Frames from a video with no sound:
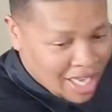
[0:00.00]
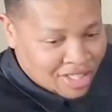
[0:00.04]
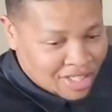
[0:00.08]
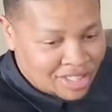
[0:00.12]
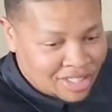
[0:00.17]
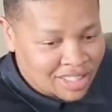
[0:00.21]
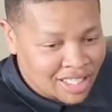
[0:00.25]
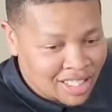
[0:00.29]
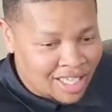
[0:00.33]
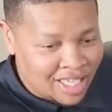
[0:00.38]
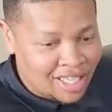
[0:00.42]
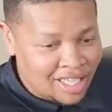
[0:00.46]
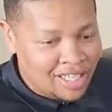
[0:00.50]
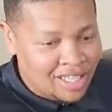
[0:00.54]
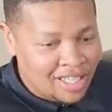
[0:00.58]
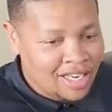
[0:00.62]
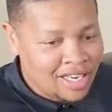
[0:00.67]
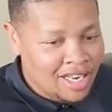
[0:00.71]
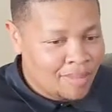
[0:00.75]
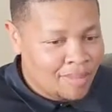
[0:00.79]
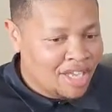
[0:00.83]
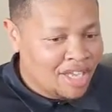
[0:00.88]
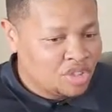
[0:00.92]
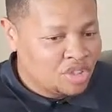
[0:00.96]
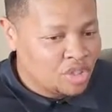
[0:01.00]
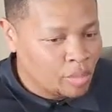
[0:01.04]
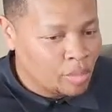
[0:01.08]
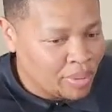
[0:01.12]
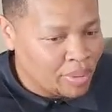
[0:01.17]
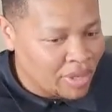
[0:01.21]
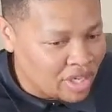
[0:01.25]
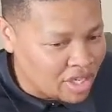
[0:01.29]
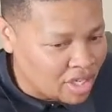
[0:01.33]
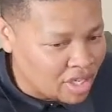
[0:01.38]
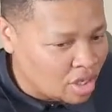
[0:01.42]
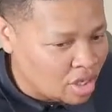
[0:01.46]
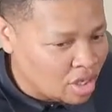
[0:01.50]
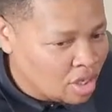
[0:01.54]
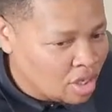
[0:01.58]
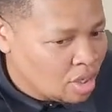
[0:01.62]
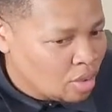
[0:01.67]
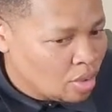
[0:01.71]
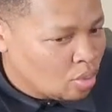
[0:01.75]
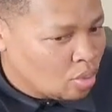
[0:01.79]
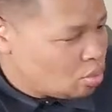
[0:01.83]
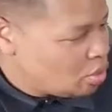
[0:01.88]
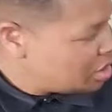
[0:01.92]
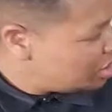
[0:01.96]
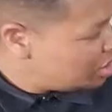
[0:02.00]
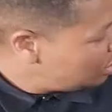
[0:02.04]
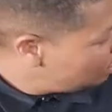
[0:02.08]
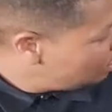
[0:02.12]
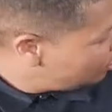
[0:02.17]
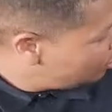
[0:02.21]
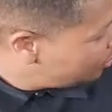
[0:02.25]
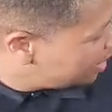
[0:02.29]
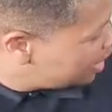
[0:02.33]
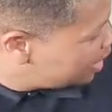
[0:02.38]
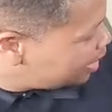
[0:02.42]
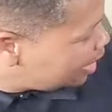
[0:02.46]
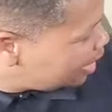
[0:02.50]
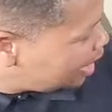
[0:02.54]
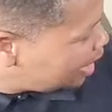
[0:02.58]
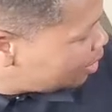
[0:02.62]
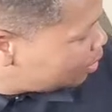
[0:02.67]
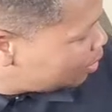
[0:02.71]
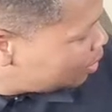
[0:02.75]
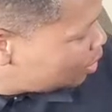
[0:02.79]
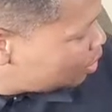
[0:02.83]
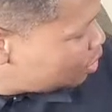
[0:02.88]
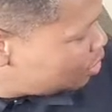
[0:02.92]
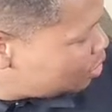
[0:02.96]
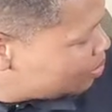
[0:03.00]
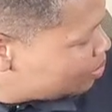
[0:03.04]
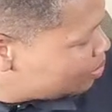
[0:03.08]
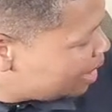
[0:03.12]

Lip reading: think? Let me ask your opinion. What do you think? I don't know. You might